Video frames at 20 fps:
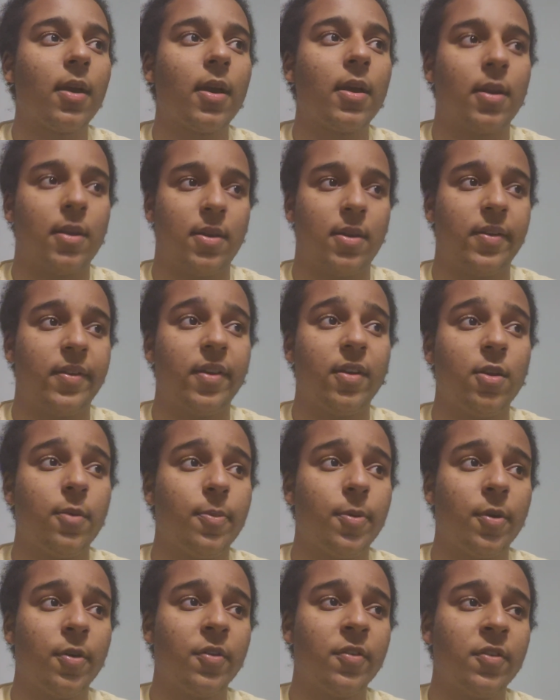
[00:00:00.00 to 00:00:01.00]
And I can tell you
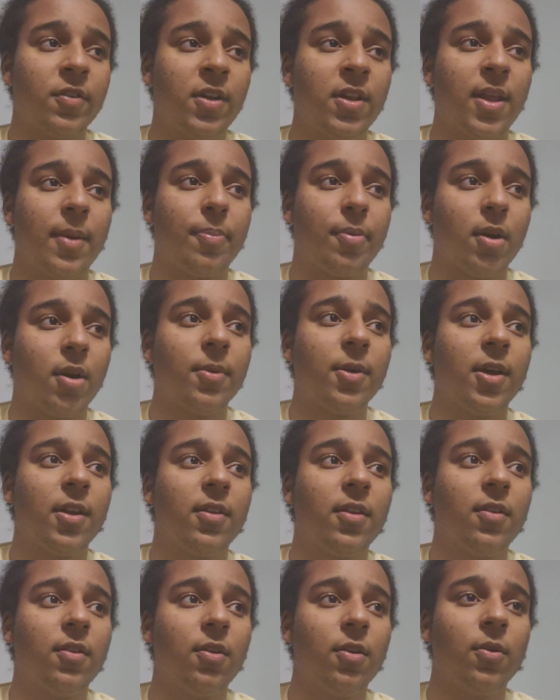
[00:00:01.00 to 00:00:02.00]
personally that probably
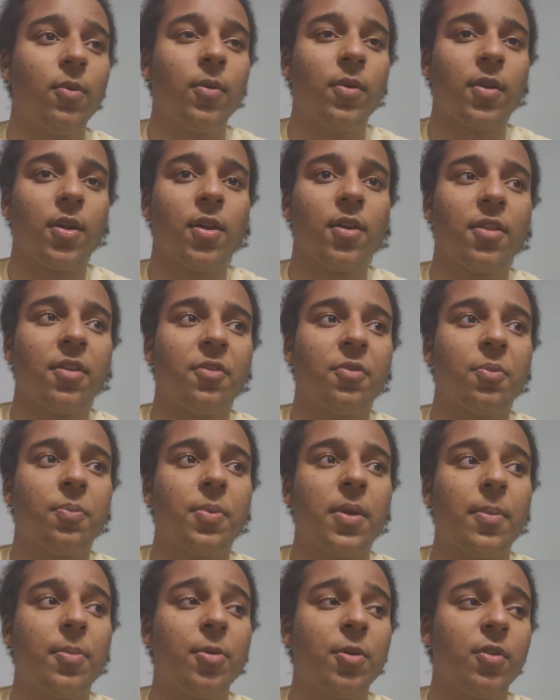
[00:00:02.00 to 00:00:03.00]
had to do with all the
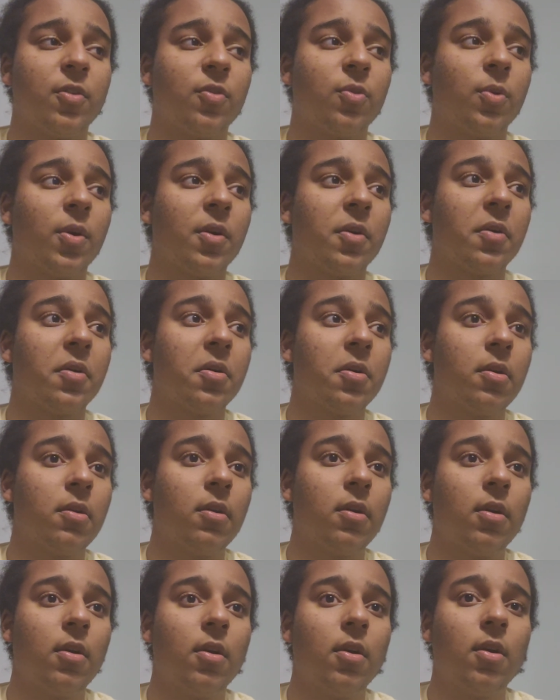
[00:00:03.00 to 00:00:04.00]
people on Twitter.
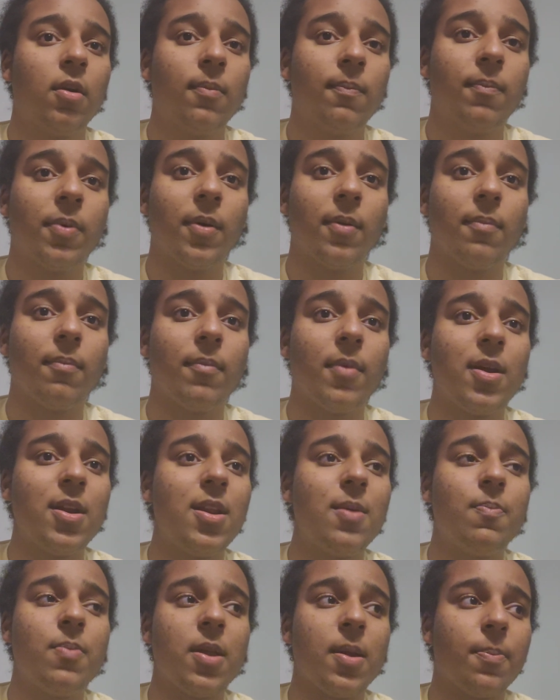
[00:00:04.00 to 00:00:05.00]
But
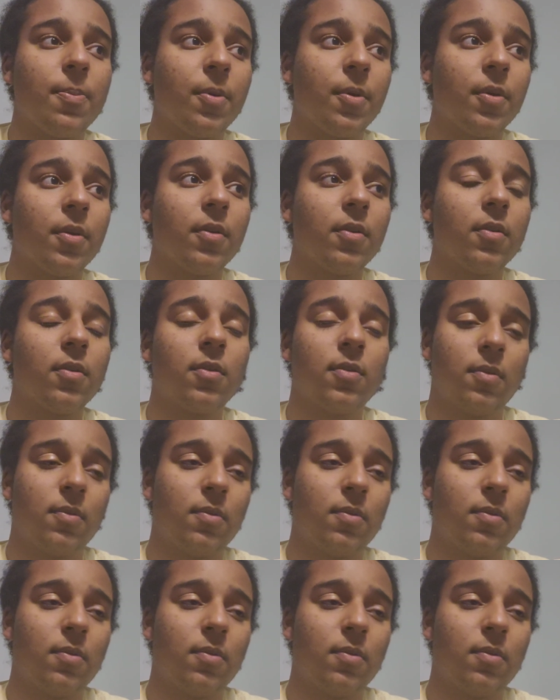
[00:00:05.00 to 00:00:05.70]
many people